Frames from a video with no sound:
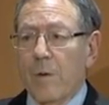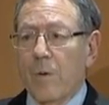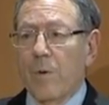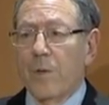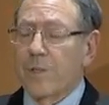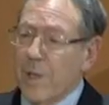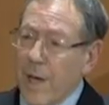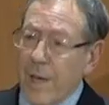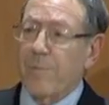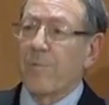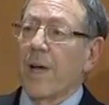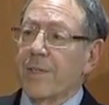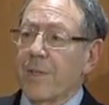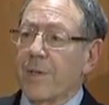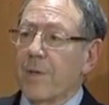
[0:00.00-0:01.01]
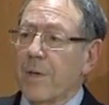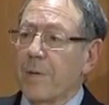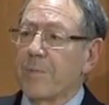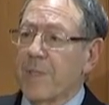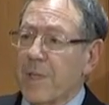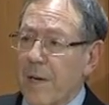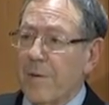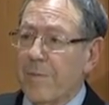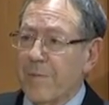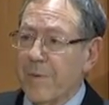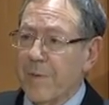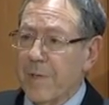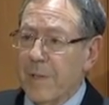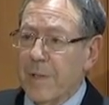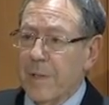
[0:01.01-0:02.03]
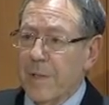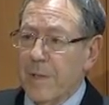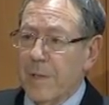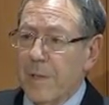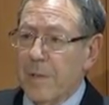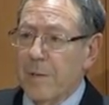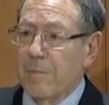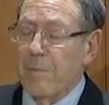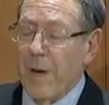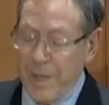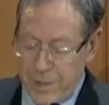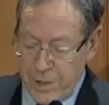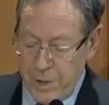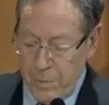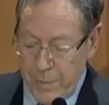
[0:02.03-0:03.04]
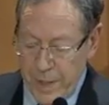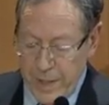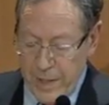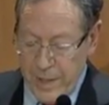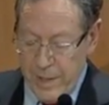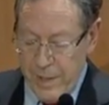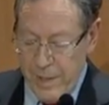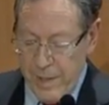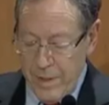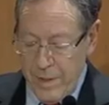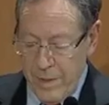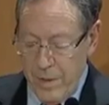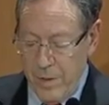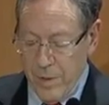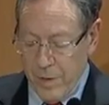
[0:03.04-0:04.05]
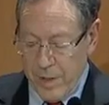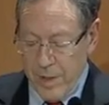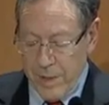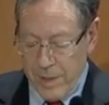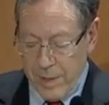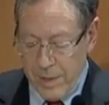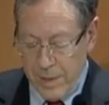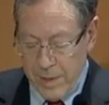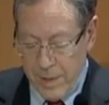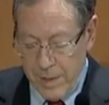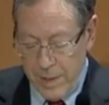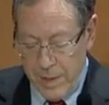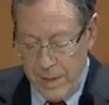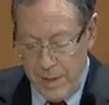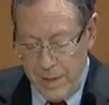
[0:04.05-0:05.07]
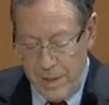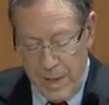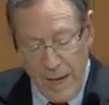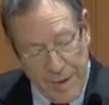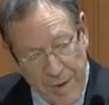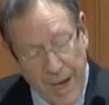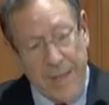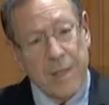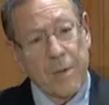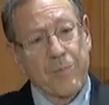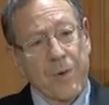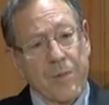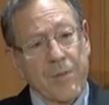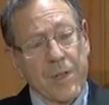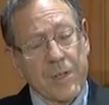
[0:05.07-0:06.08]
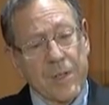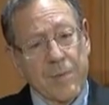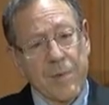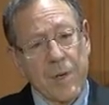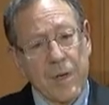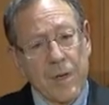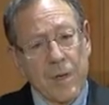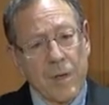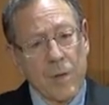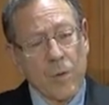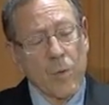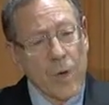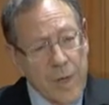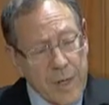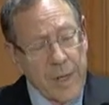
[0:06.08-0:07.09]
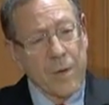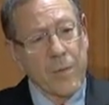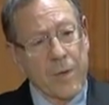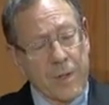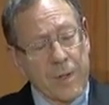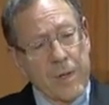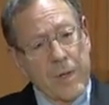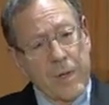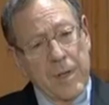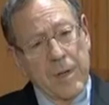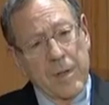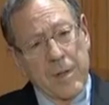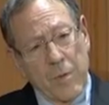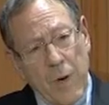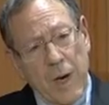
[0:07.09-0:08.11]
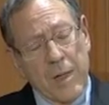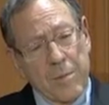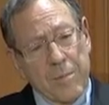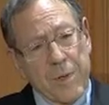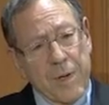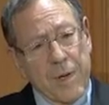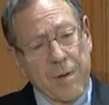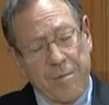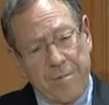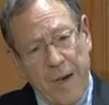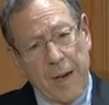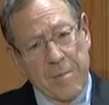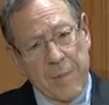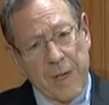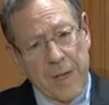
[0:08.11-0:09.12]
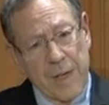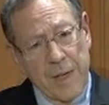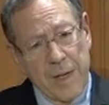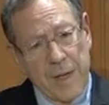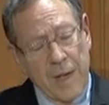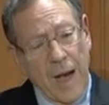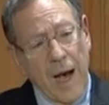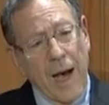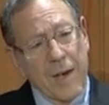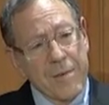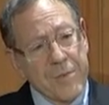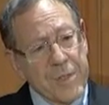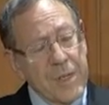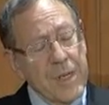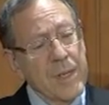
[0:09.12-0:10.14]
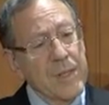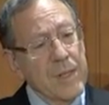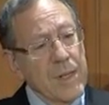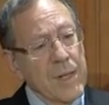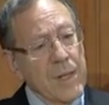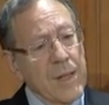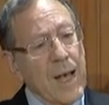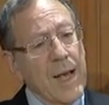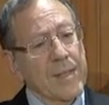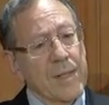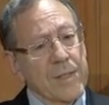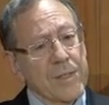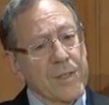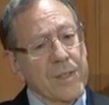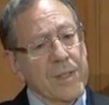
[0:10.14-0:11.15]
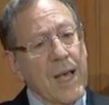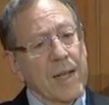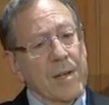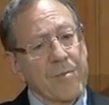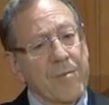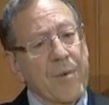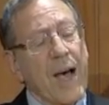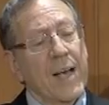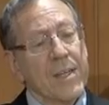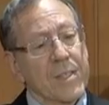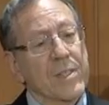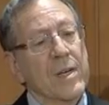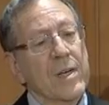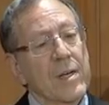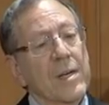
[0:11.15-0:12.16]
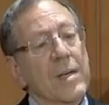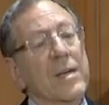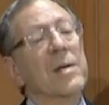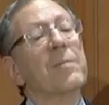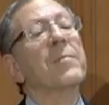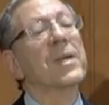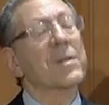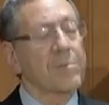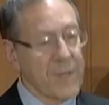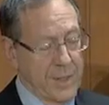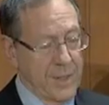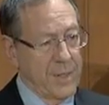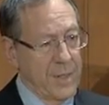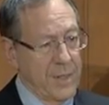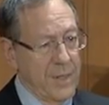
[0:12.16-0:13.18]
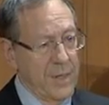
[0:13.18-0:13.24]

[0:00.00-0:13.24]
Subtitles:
was not rescued himself by so many who could. I've had the privilege of working with the Wallenberg family. I've seen that steadfast commitment